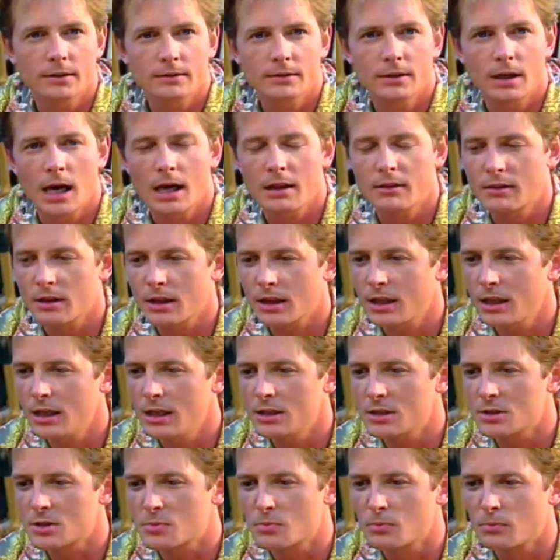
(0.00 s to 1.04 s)
I think
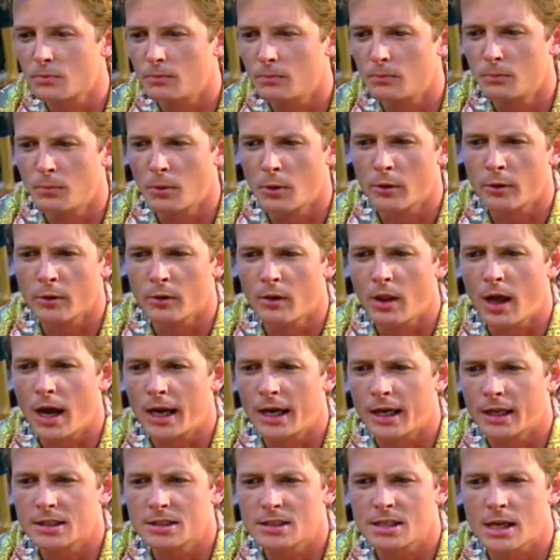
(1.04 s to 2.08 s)
he's borderline
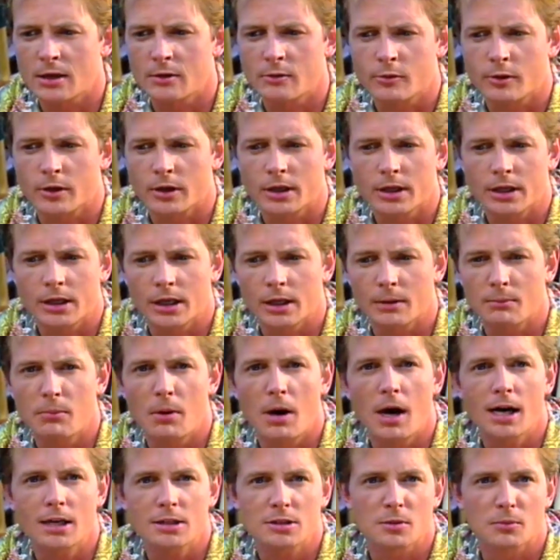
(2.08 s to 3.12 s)
eccentric and
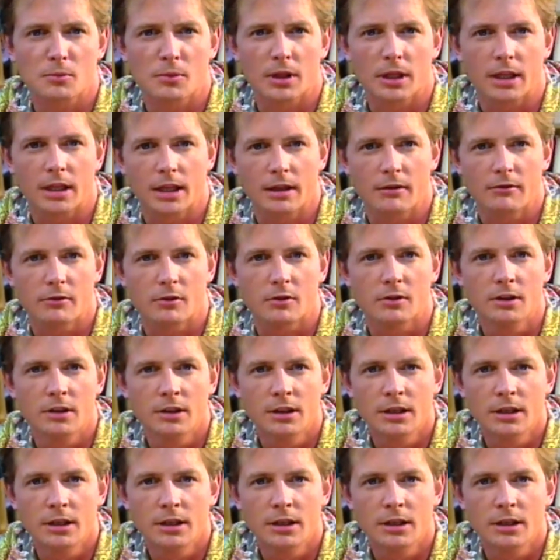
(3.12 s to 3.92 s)
possibly evil,